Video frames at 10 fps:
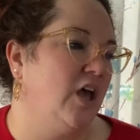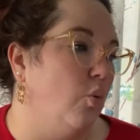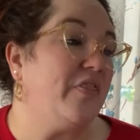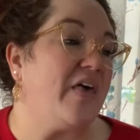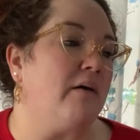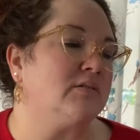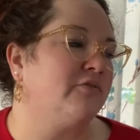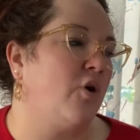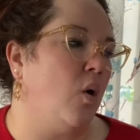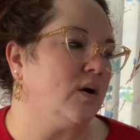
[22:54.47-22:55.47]
Without, of
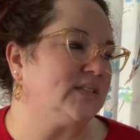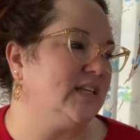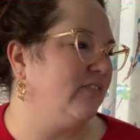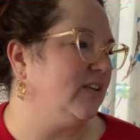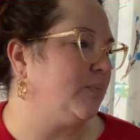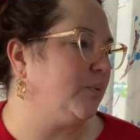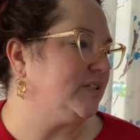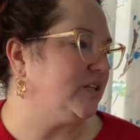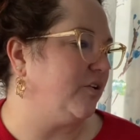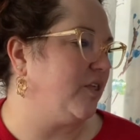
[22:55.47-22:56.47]
course, giving the
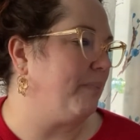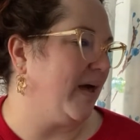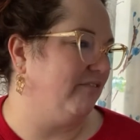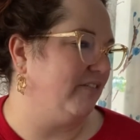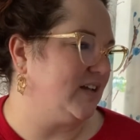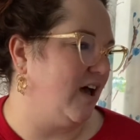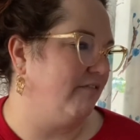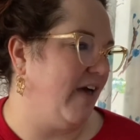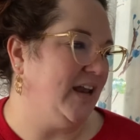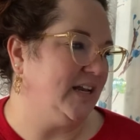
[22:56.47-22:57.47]
prisoner the benefit of
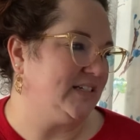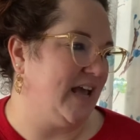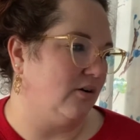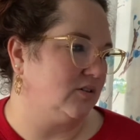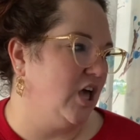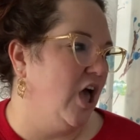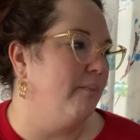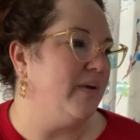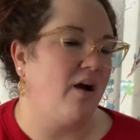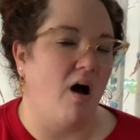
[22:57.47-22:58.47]
any doubt,
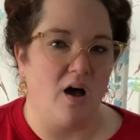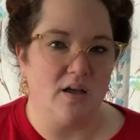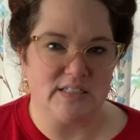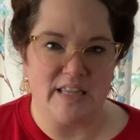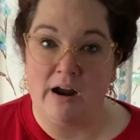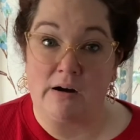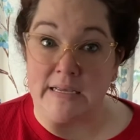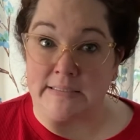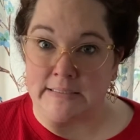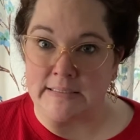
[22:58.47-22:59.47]
because there
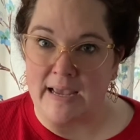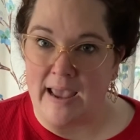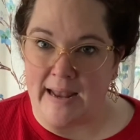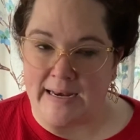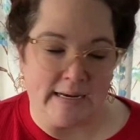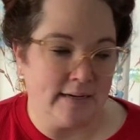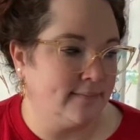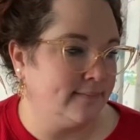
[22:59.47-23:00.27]
isn't any.